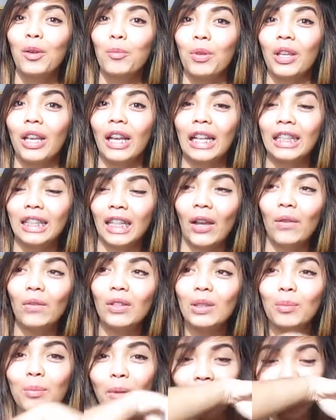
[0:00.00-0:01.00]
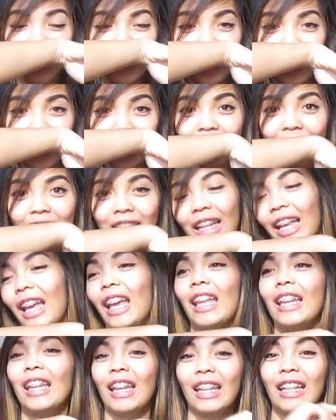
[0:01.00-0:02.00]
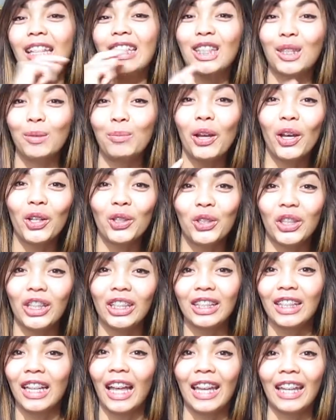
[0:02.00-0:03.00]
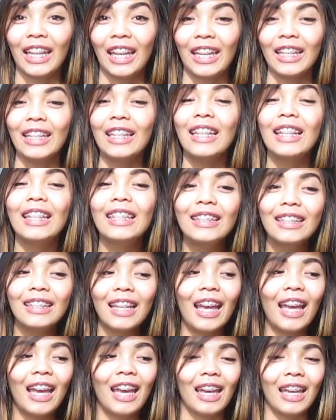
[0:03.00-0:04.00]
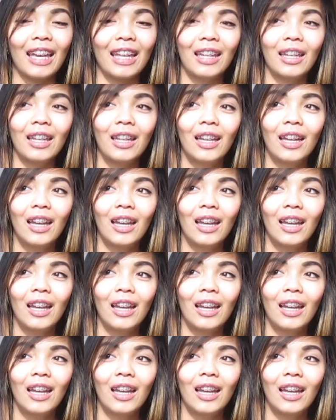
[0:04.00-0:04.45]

Because I've smelled his skin and it smelled just like it. And he said,